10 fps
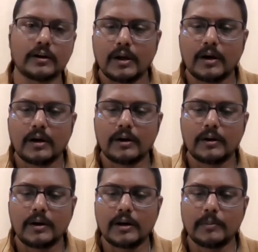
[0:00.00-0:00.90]

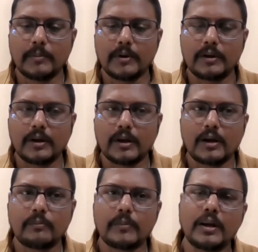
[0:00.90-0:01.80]
I remember there
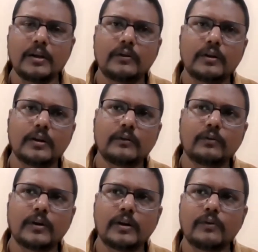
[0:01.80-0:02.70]
are many incidents
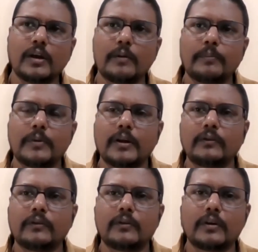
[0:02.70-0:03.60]
where we have
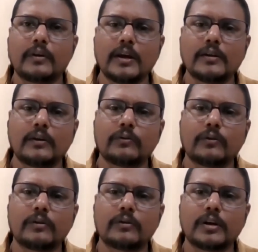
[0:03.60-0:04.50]
placed cages
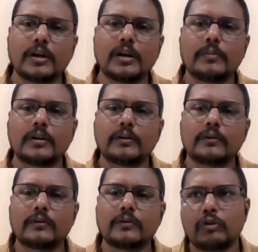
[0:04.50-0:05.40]
for 3
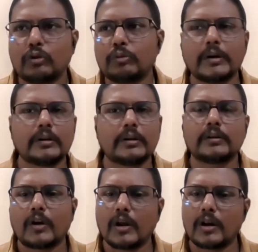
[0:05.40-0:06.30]
months, 2 months,
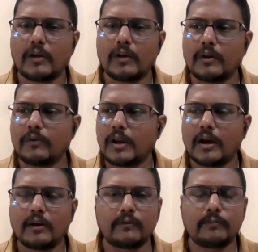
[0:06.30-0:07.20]
and even we
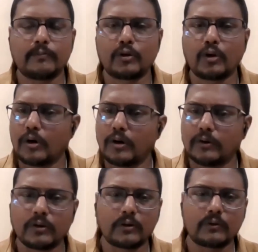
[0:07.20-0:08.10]
have put all
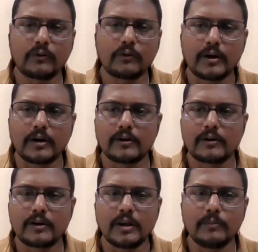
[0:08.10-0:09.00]
sorts of
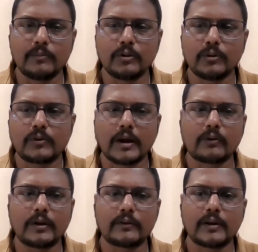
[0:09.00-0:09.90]
our team to
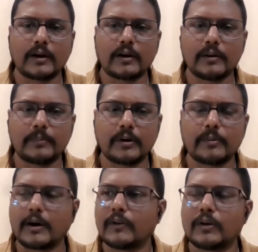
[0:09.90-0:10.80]
tranquilize that leopard,
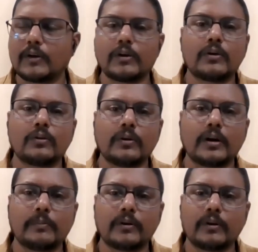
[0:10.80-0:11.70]
but we couldn't do
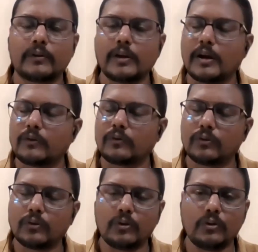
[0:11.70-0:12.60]
it because they are
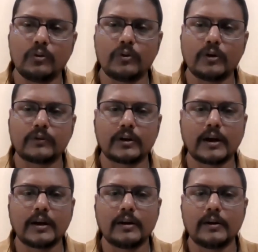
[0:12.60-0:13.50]
so
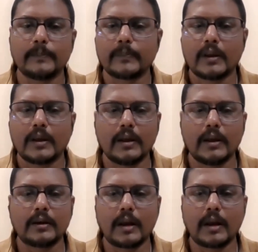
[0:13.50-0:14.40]
versatile
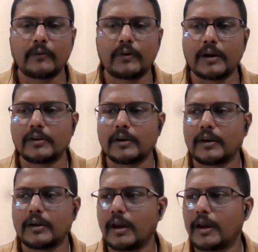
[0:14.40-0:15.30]
in
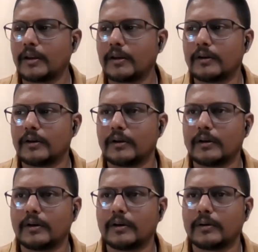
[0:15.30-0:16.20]
camouflaging, and
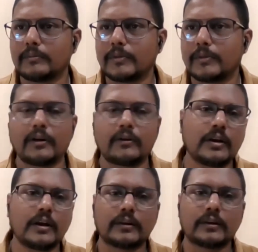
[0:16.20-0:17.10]
their
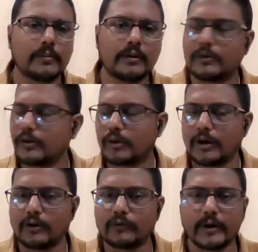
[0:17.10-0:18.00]
stealth means you
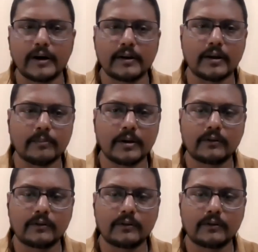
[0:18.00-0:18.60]
cannot find them.